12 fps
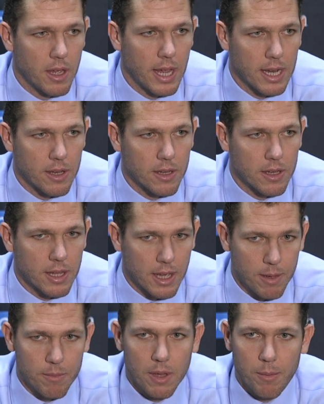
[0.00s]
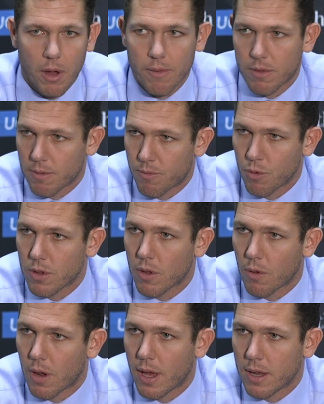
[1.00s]
and keep them off the free
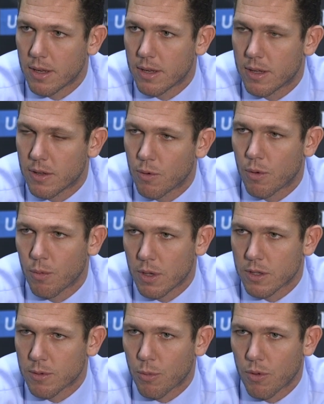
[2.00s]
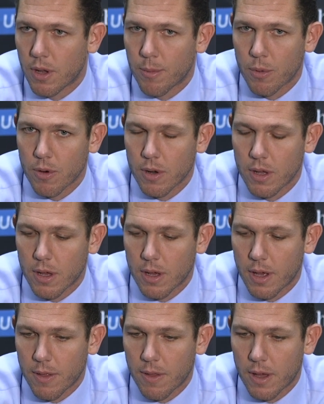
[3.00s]
throw line to a reasonable number.
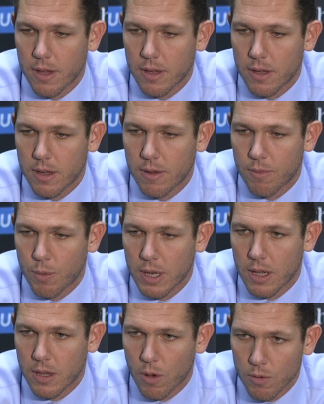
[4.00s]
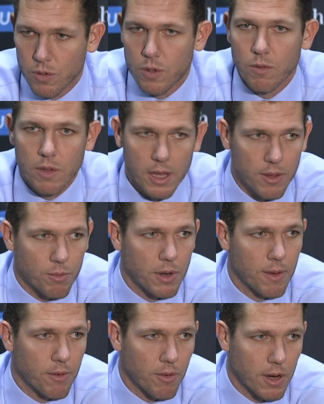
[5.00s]
I thought if we did those two things,
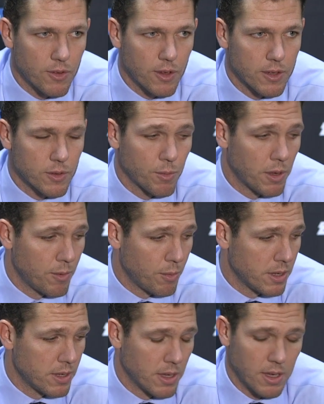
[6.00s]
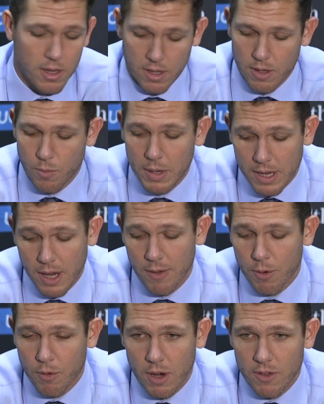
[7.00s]
we'd have a great chance of winning. We did
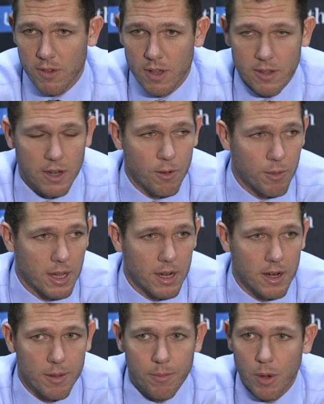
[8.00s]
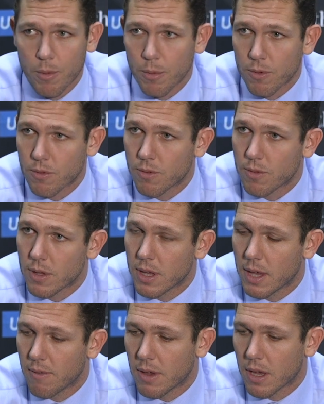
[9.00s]
have a great chance. I know we ended up almost
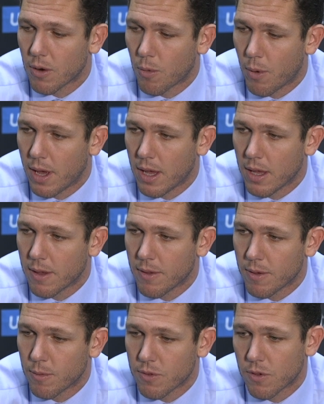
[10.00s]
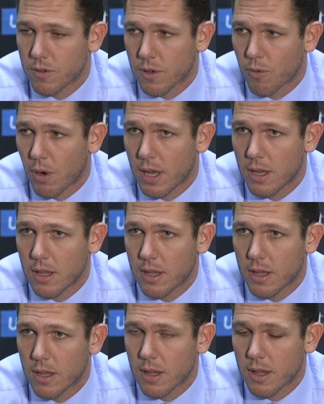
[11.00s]
giving it away, which is a great
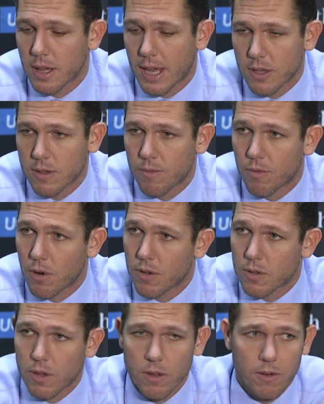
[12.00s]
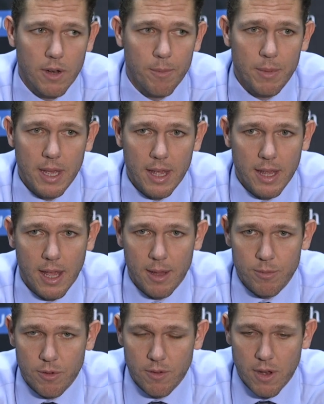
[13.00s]
lesson for us to learn. NBA
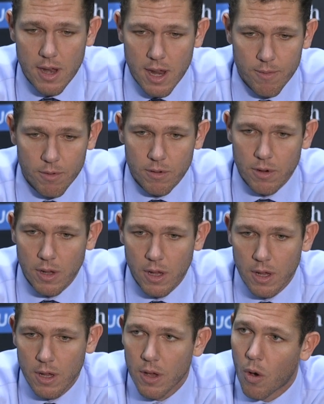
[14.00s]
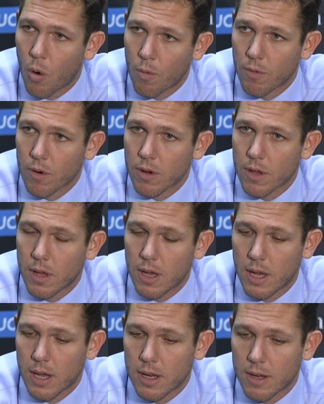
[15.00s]
games are never over,
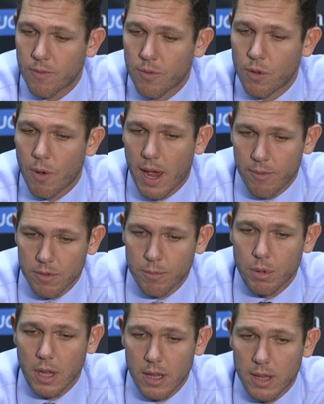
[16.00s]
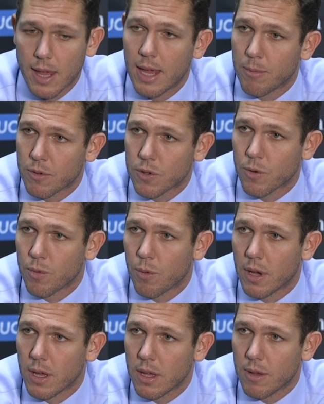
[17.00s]
and you have to play the game a certain
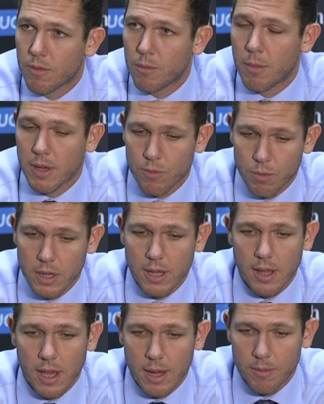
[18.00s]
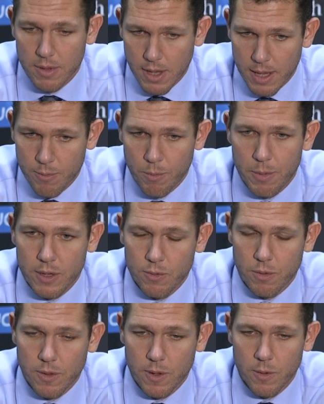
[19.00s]
way. If you mess with the game will
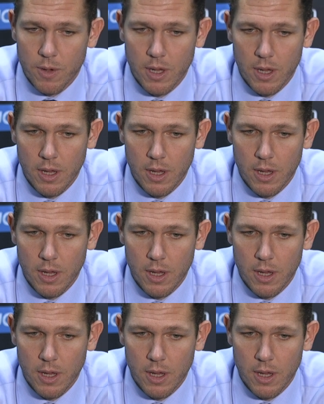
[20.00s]
mess with you.